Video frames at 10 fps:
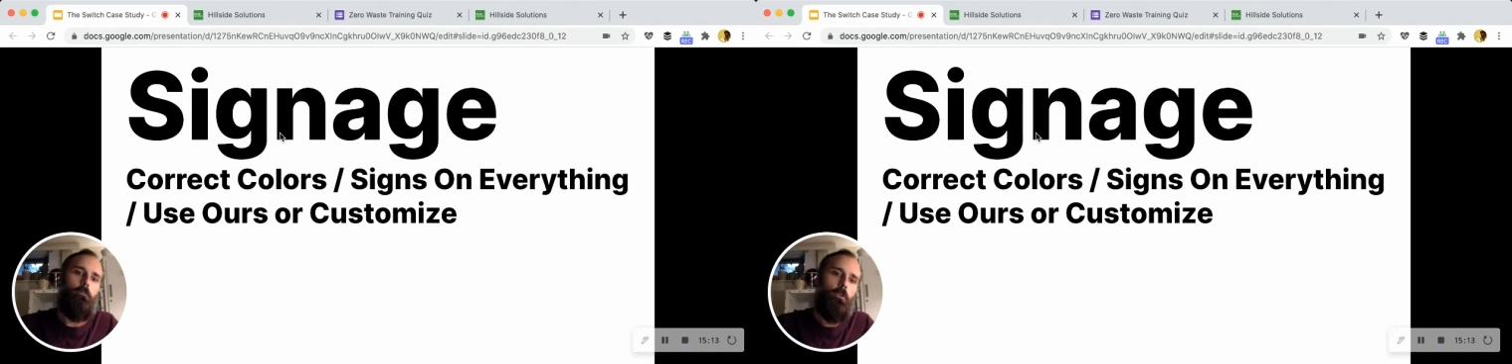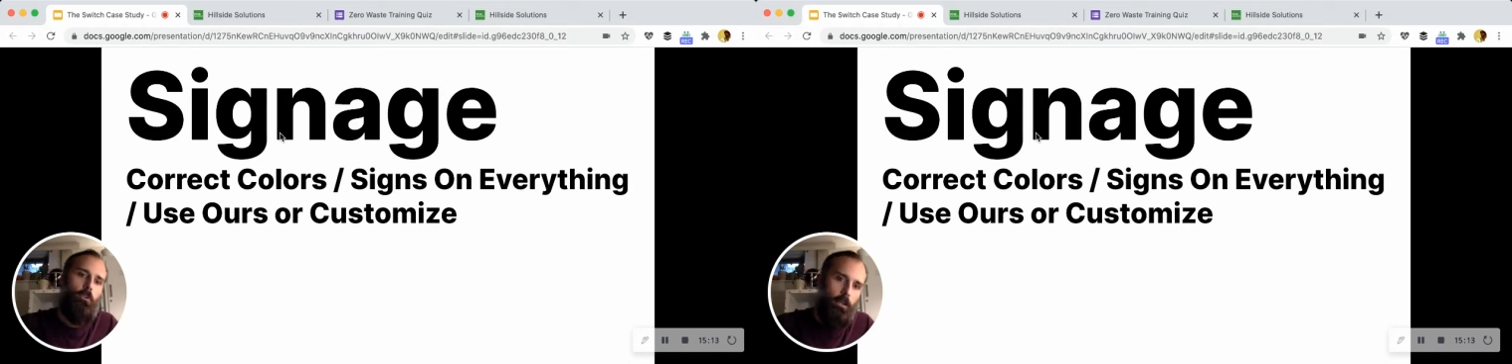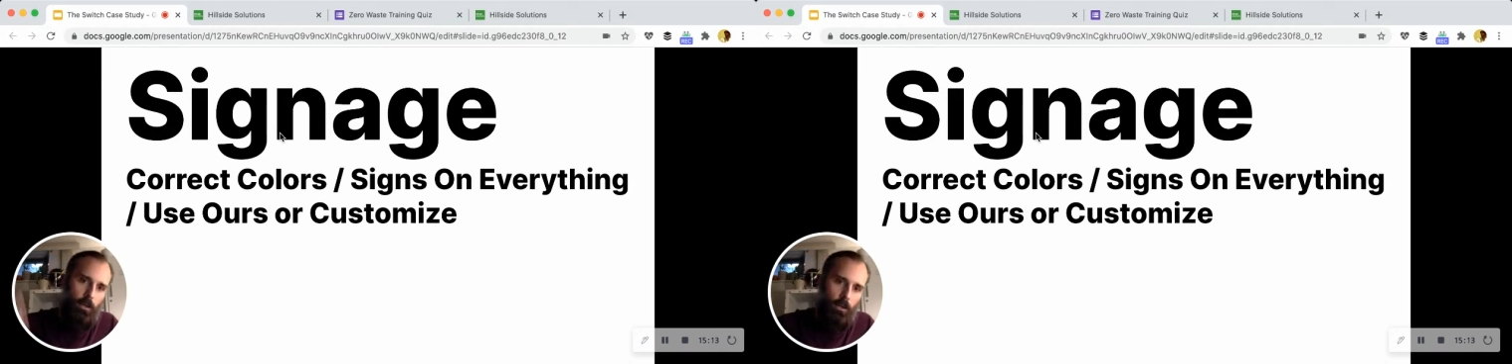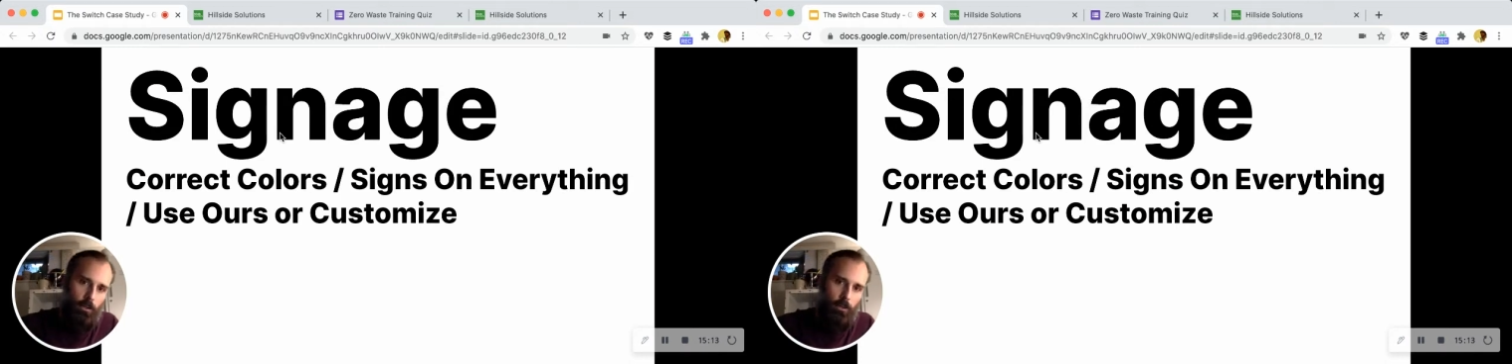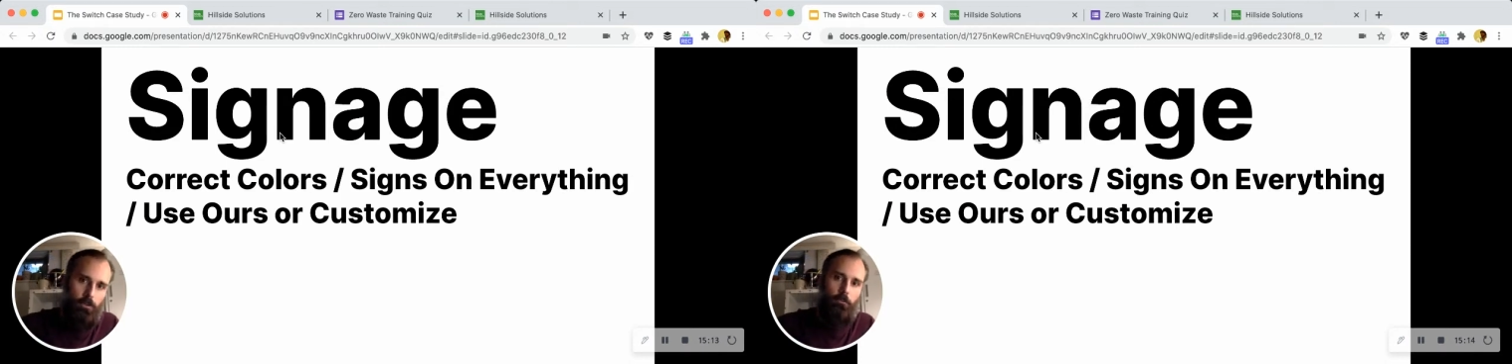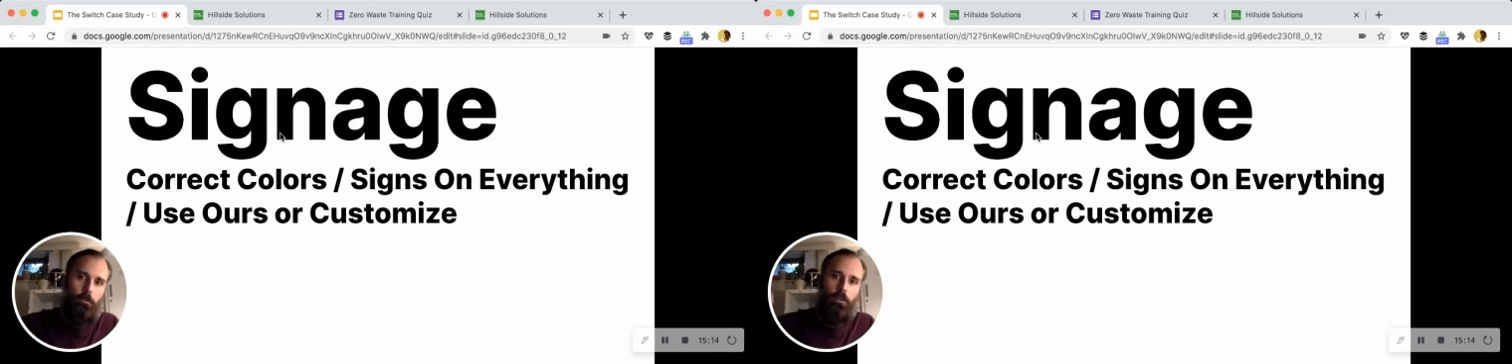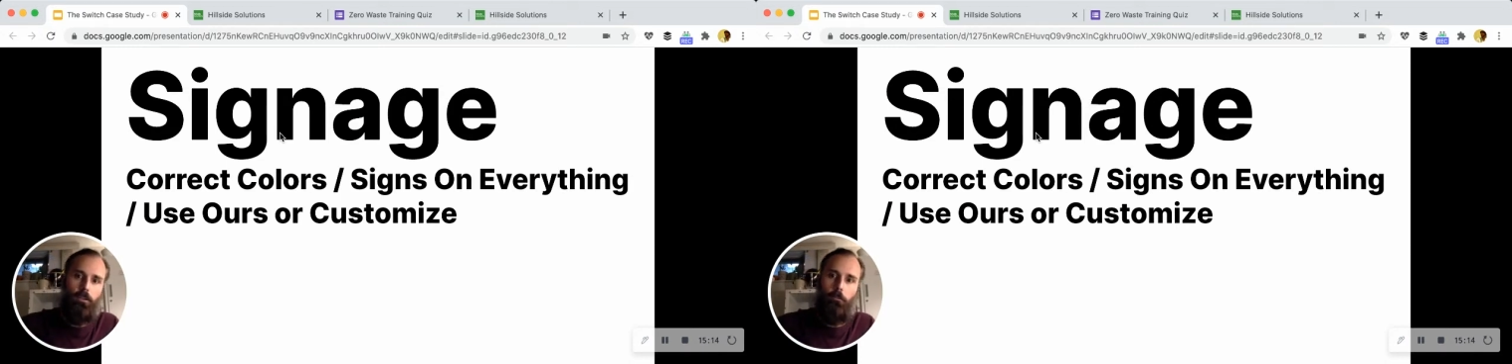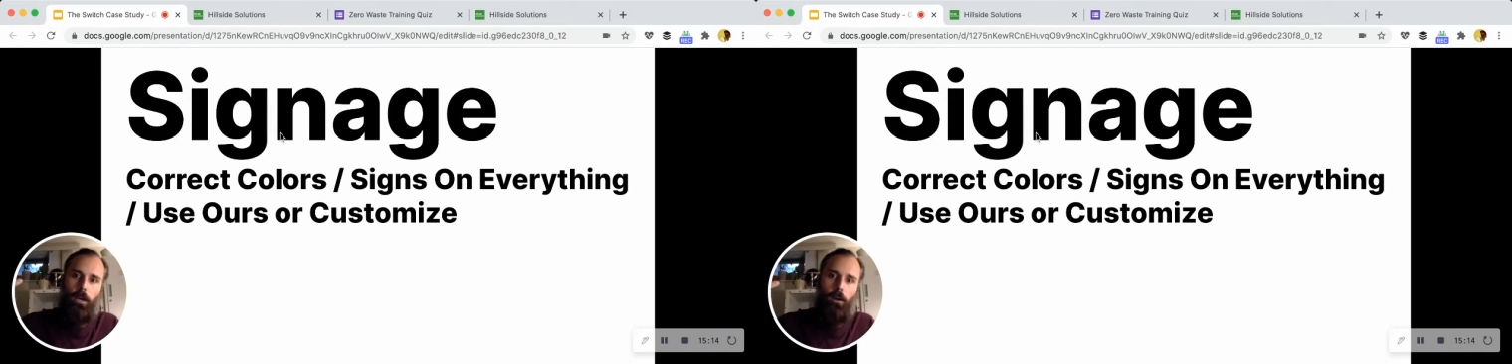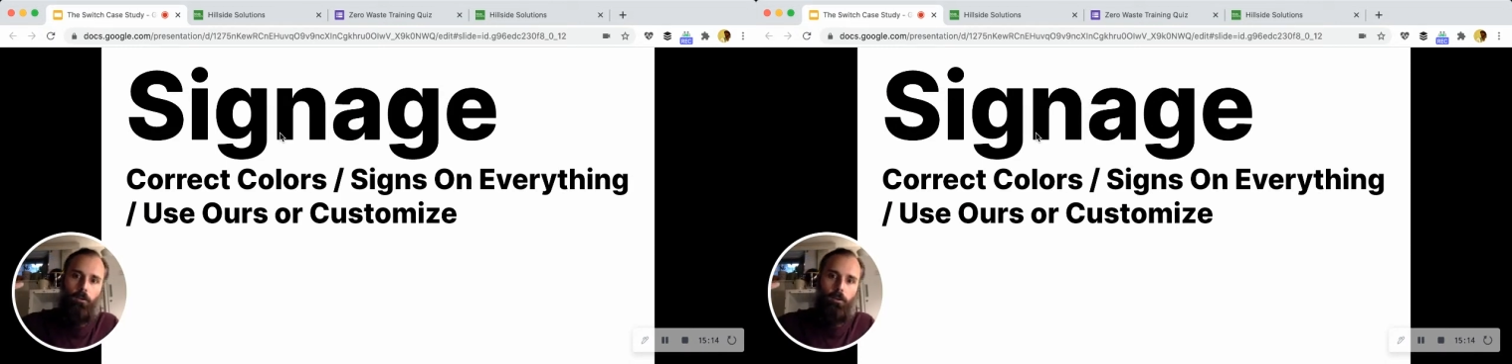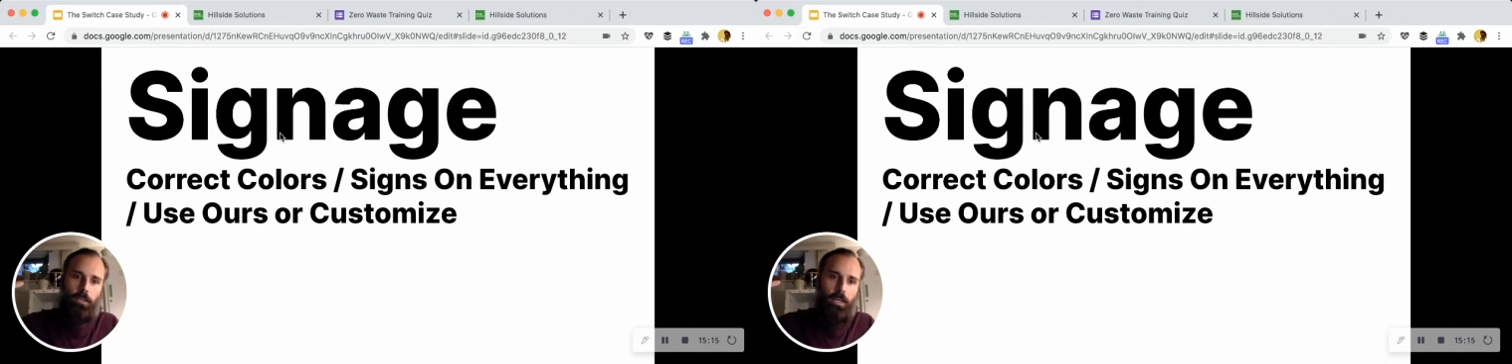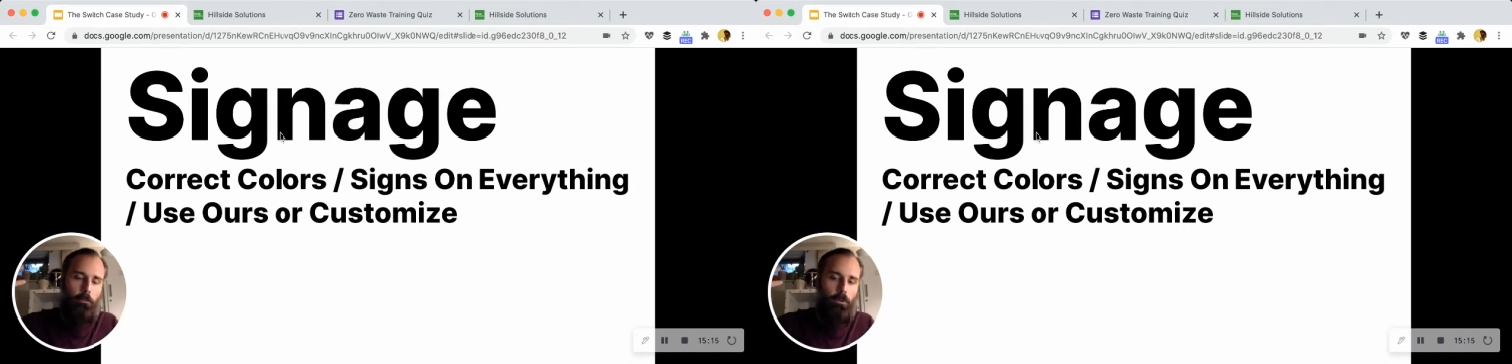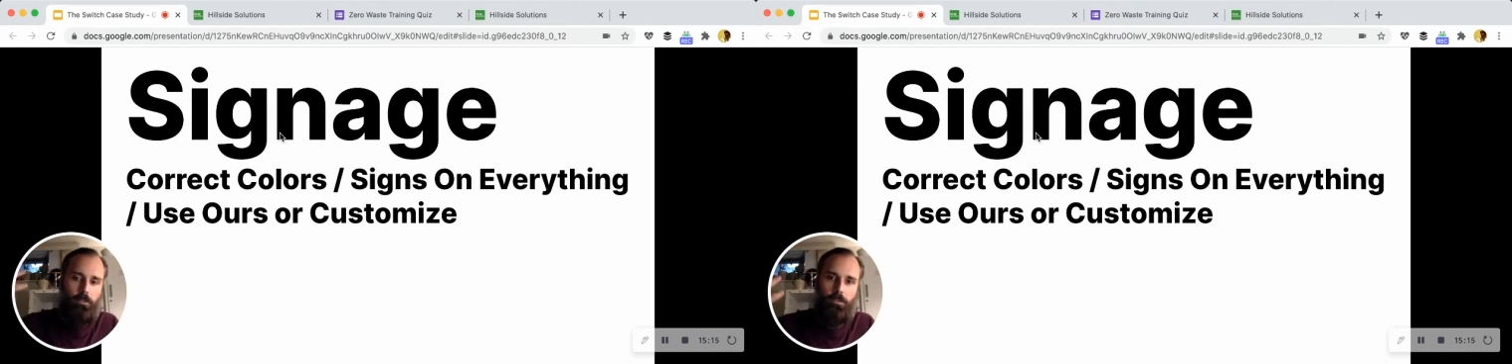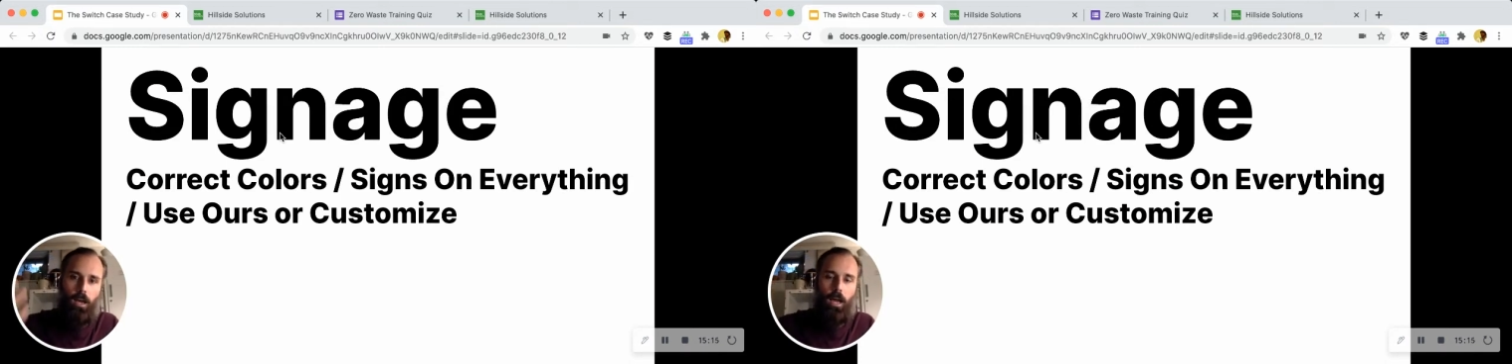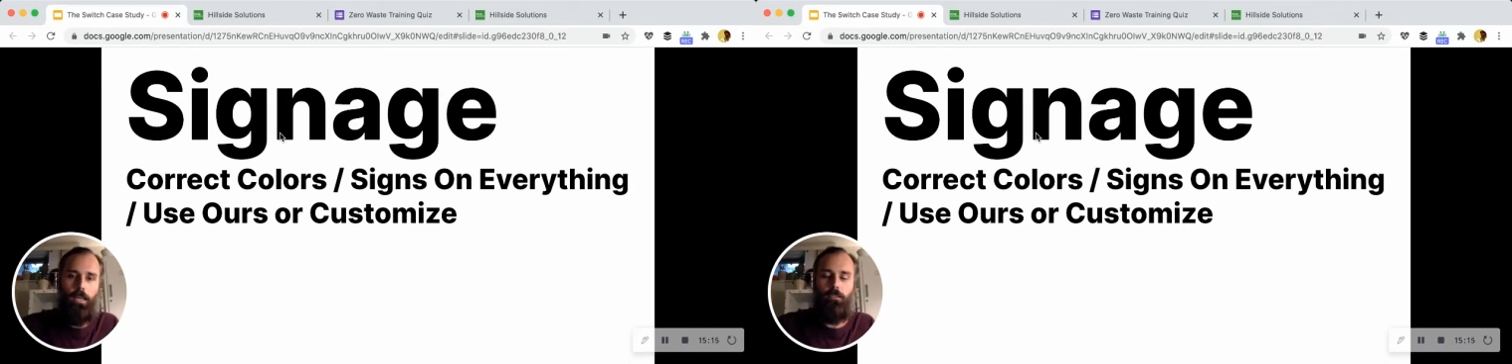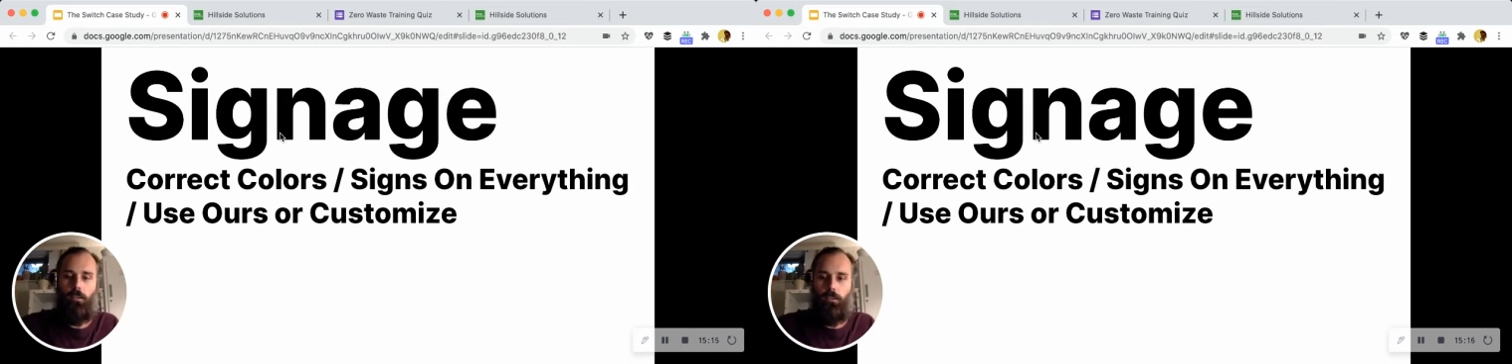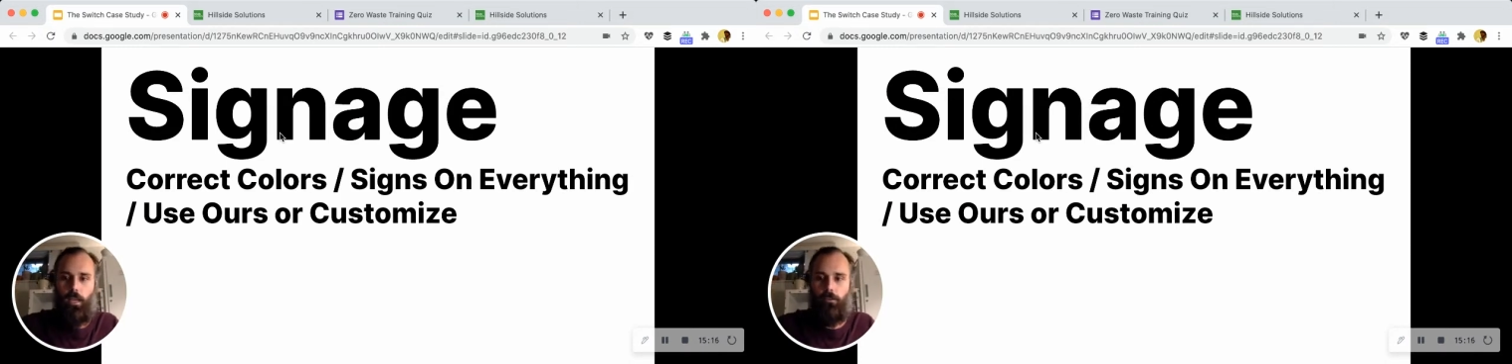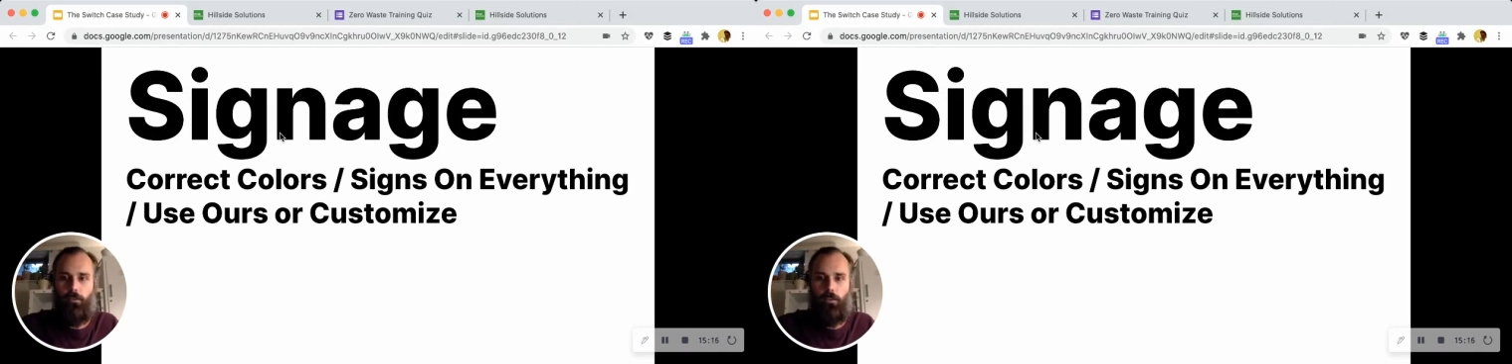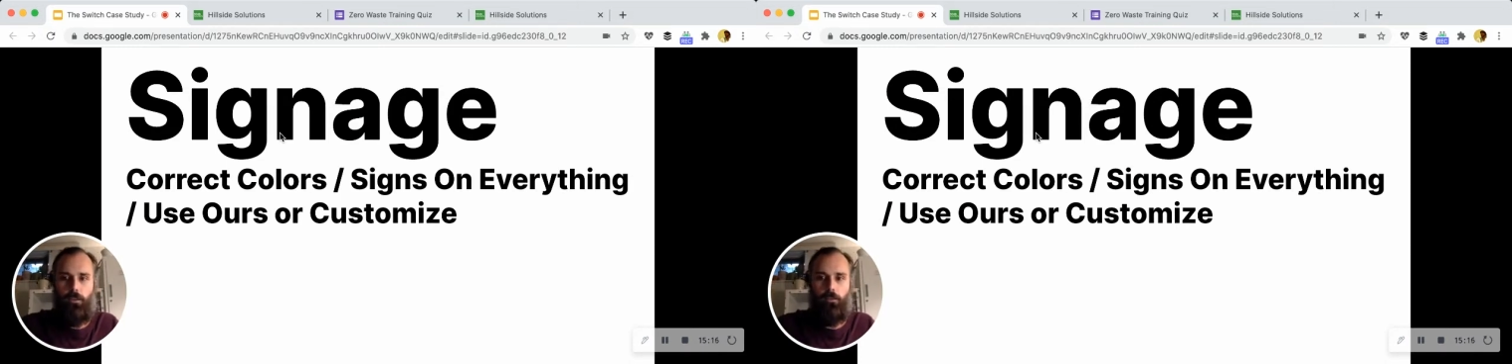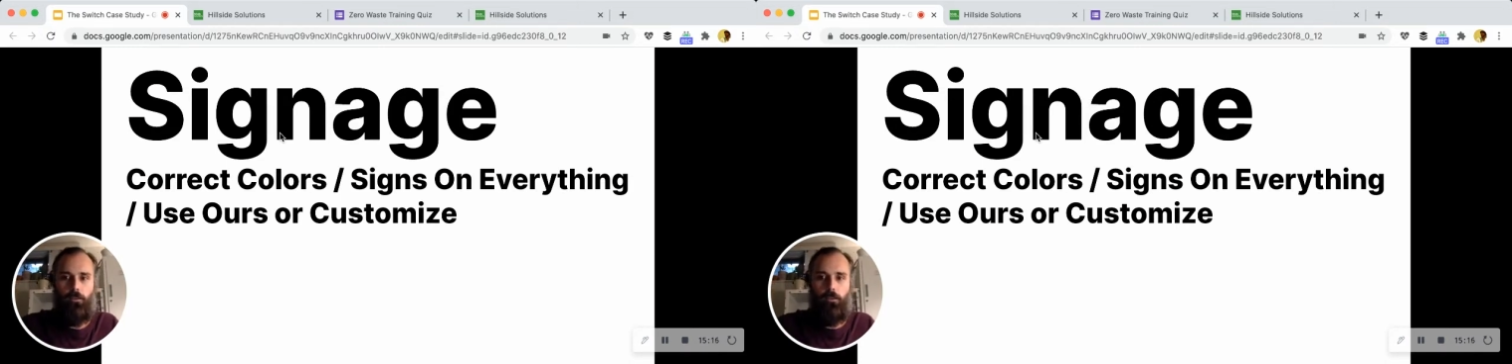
correct colors, we talked about, and you got to put signs on everything.